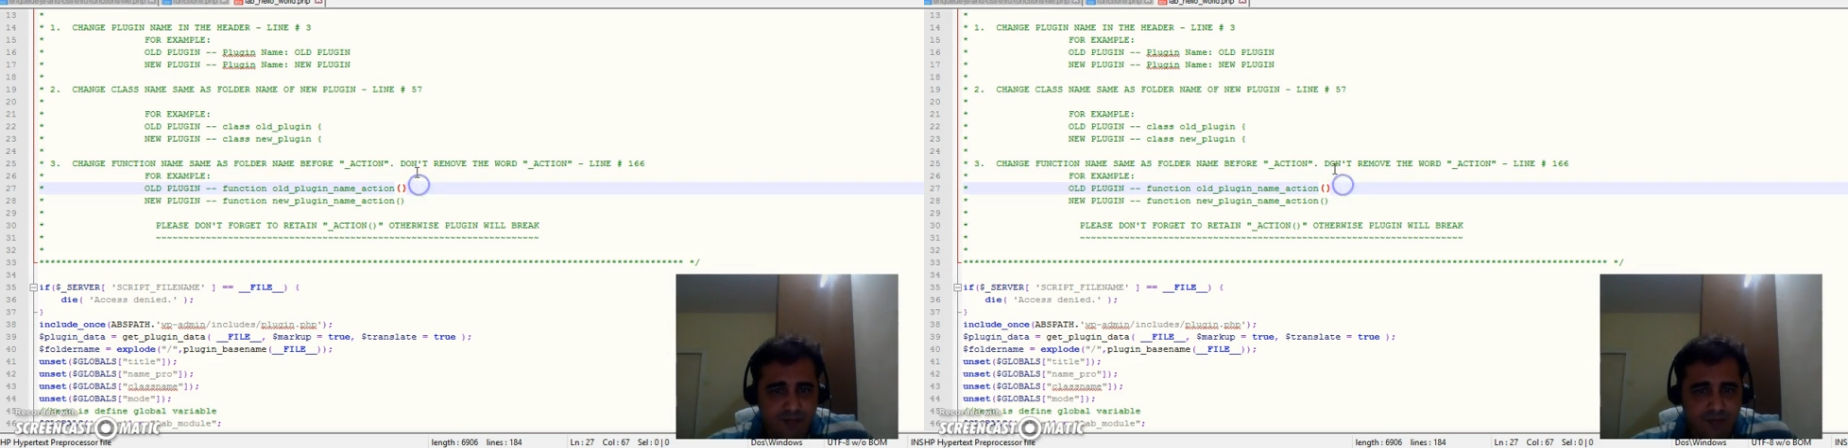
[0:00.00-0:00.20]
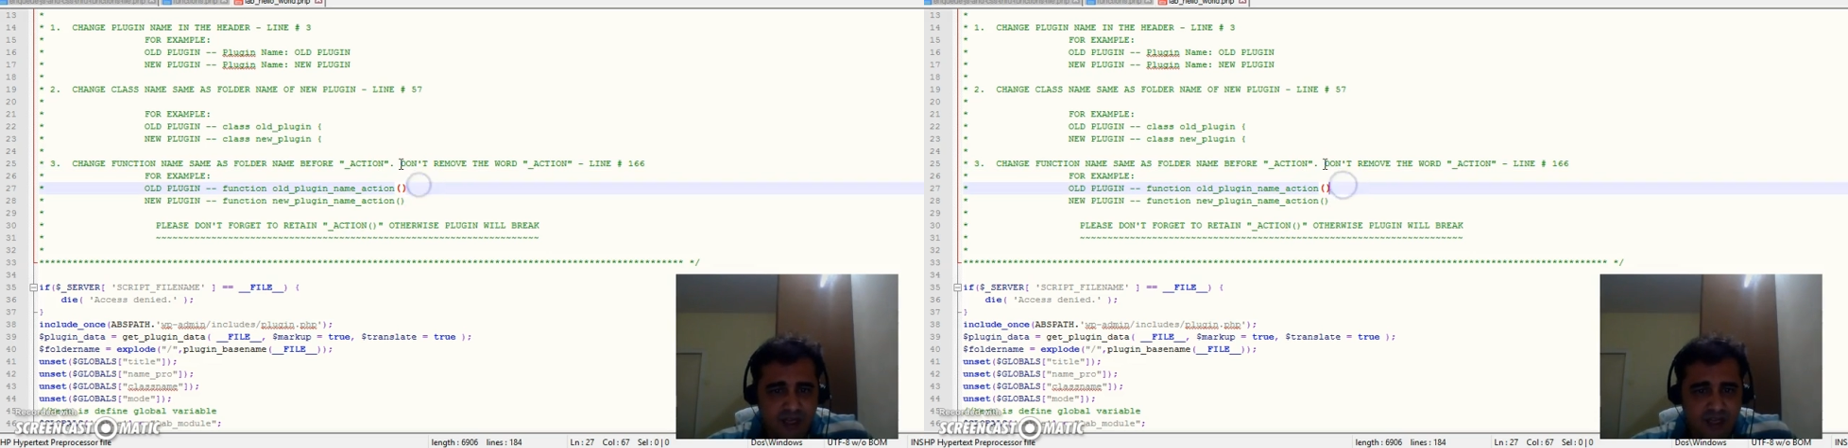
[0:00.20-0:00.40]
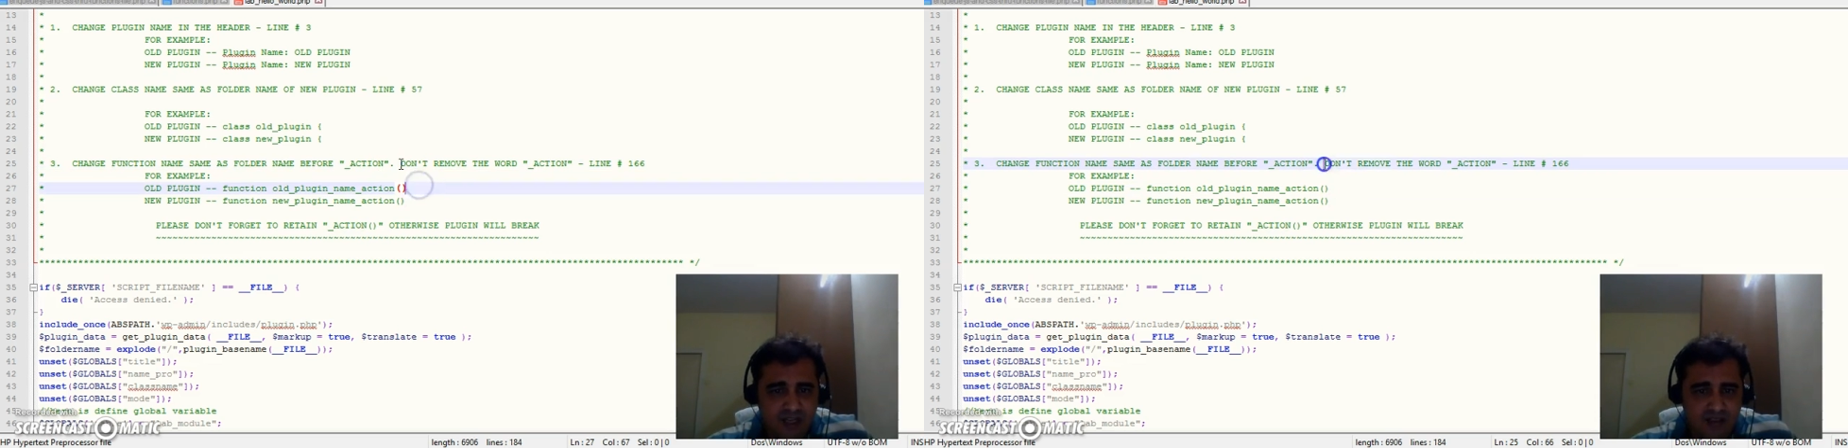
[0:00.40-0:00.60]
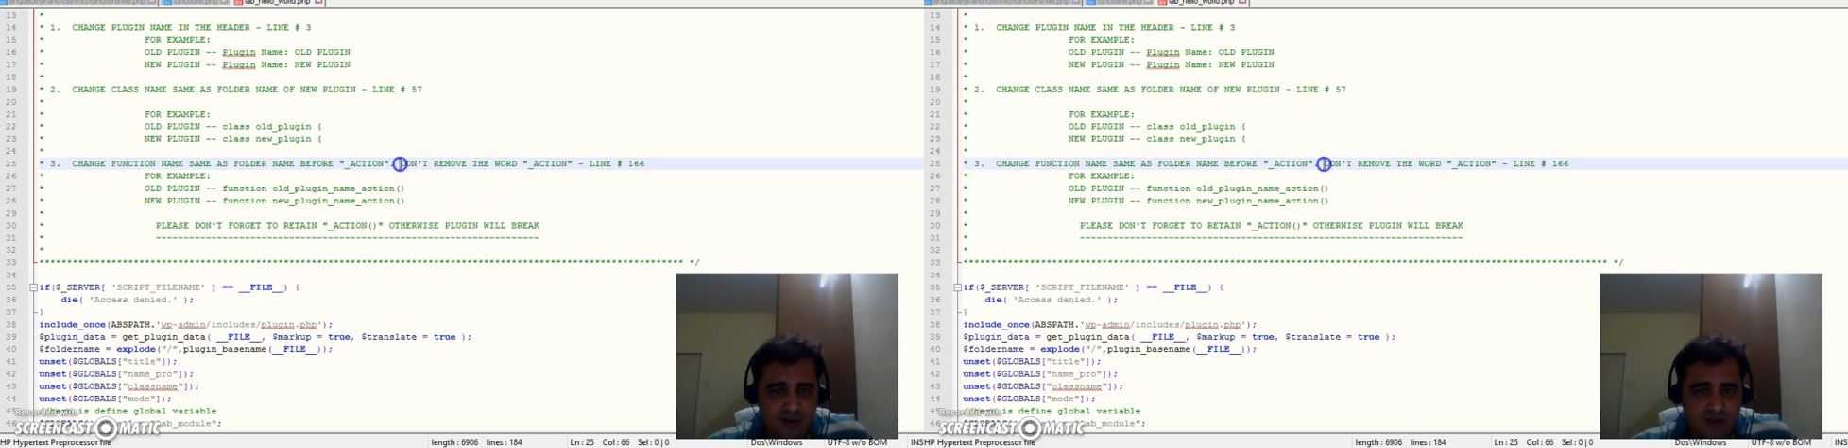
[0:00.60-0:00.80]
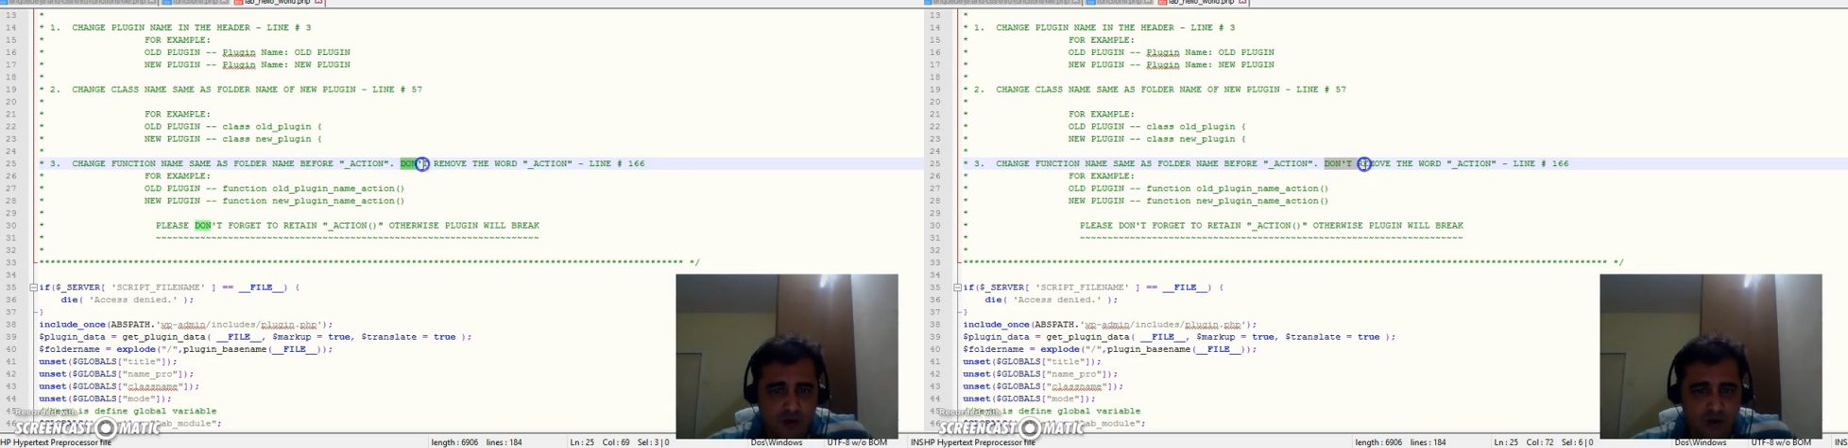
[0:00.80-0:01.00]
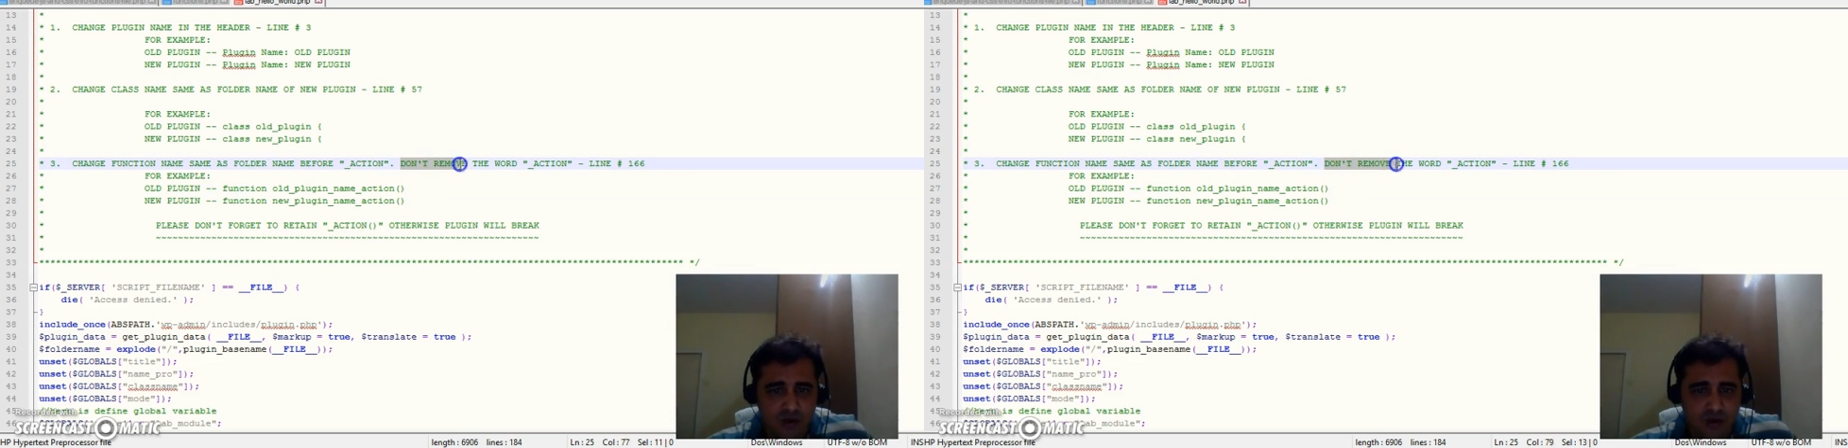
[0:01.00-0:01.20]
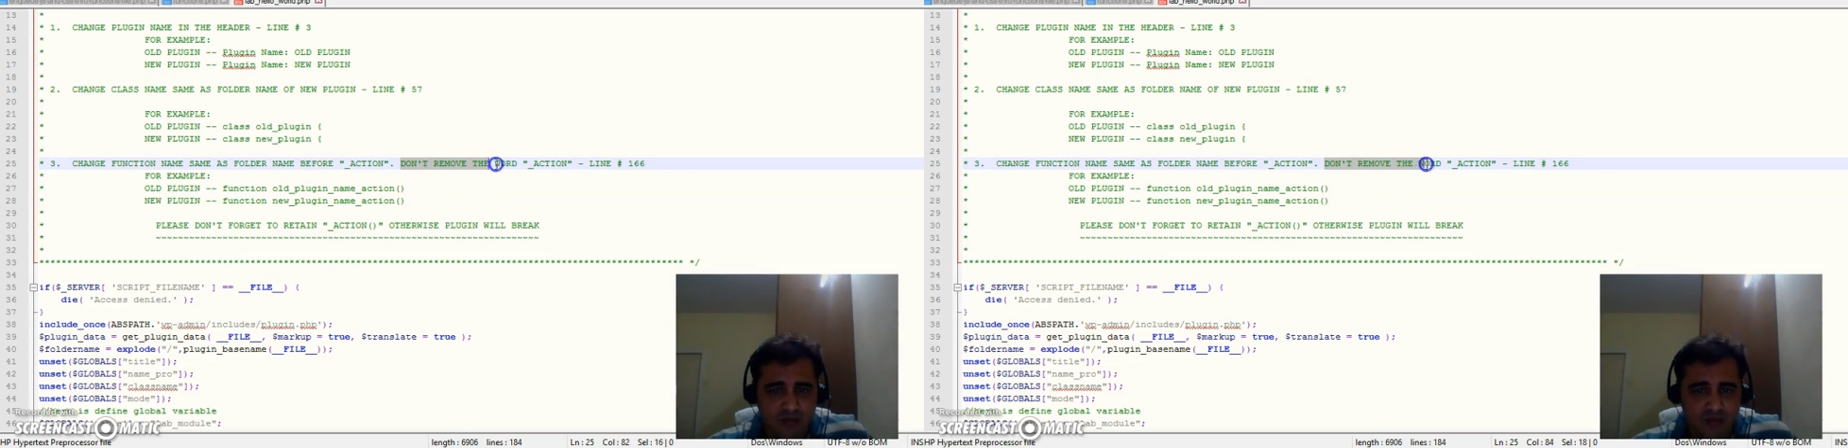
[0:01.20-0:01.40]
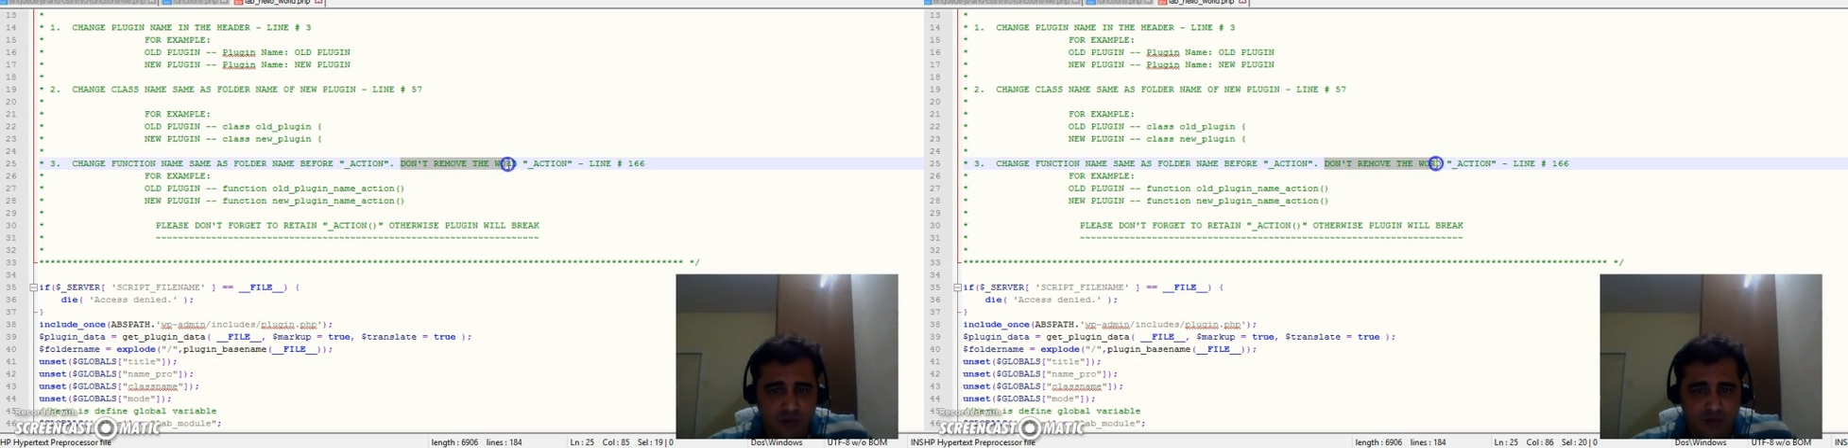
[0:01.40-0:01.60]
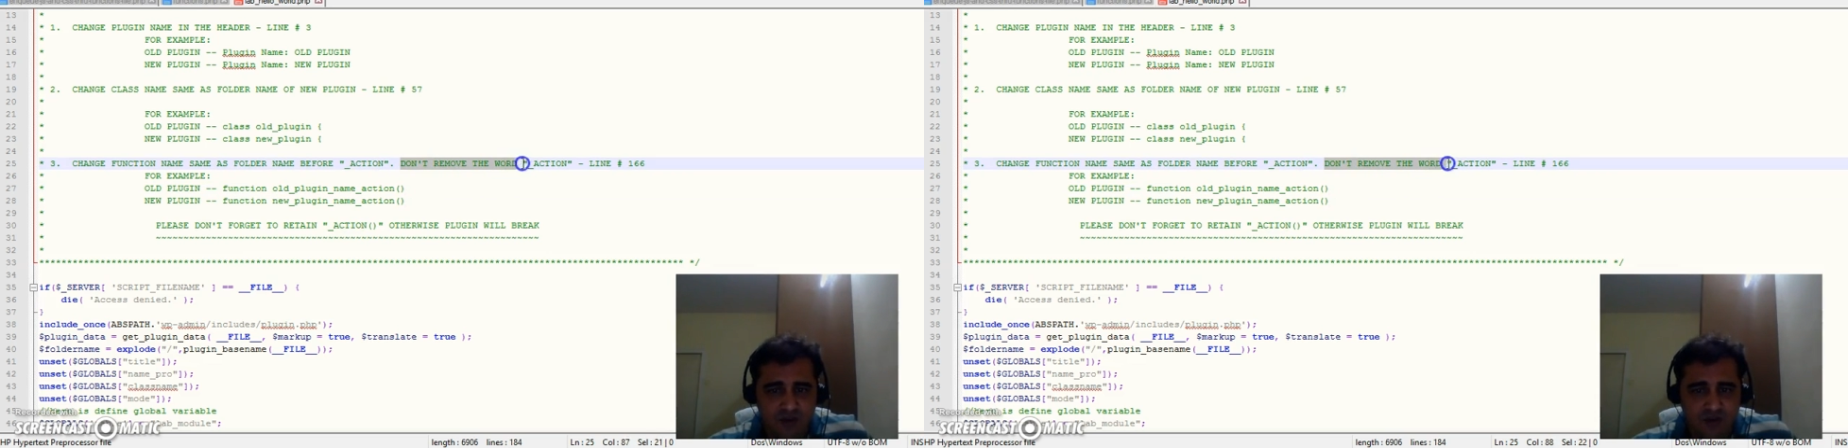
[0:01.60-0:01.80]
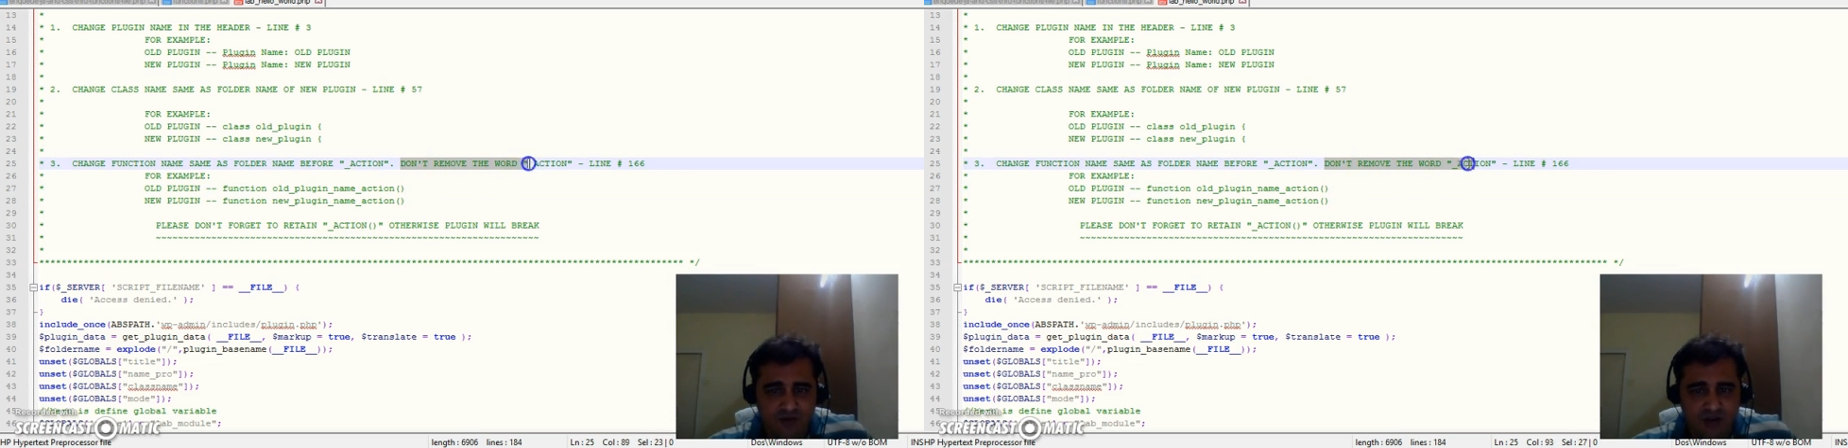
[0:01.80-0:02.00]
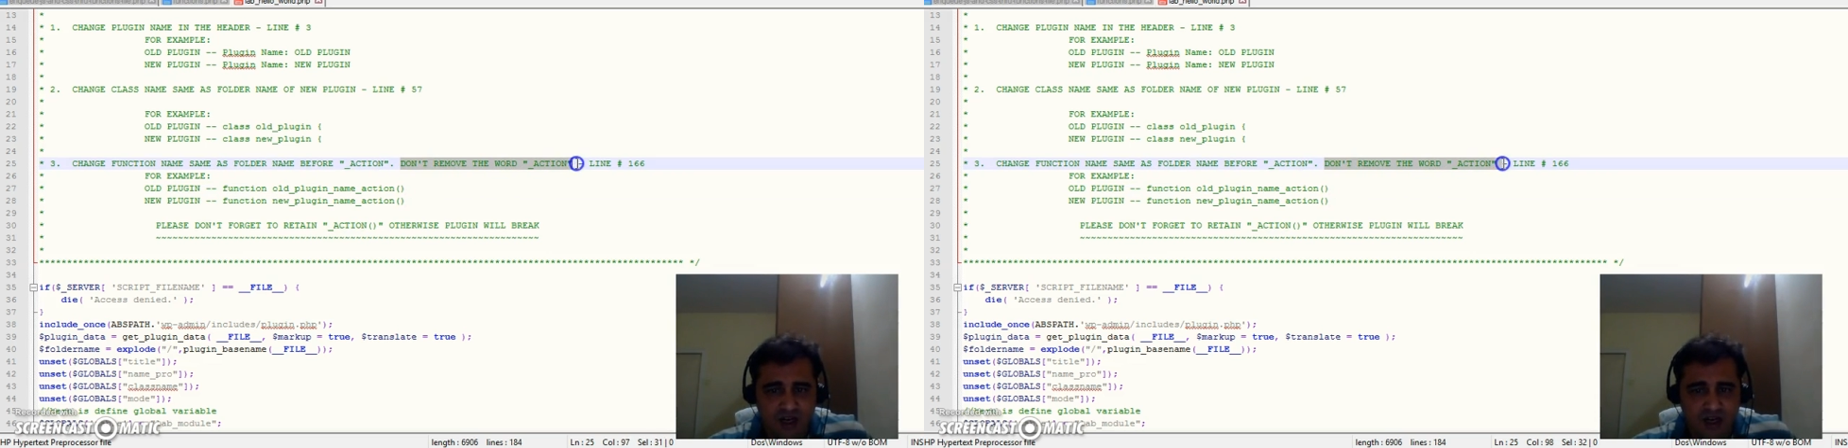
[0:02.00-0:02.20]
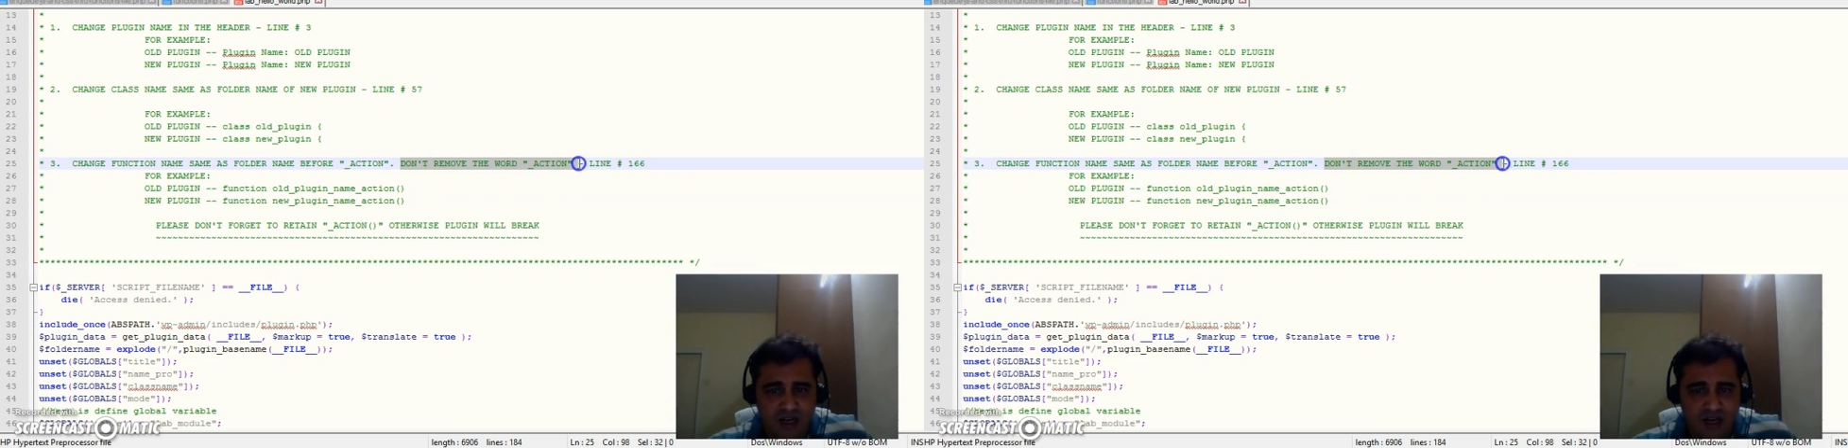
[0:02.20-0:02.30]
Please don't remove the word